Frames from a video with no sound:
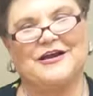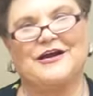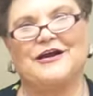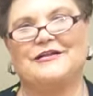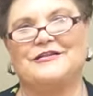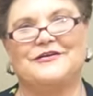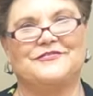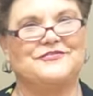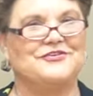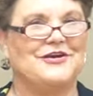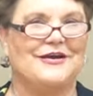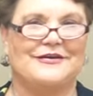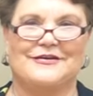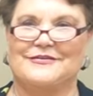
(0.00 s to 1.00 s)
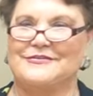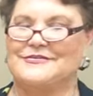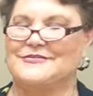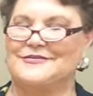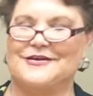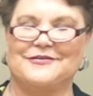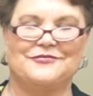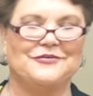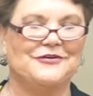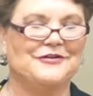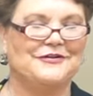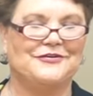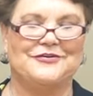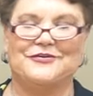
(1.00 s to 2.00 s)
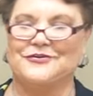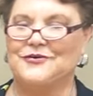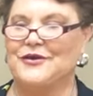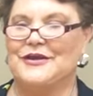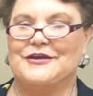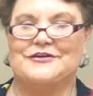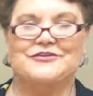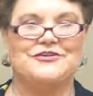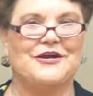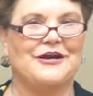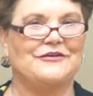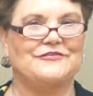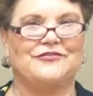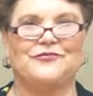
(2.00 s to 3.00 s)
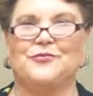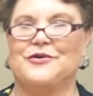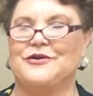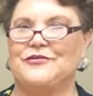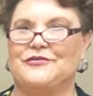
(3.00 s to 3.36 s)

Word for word: I love jackets. I really do. Jackets are one of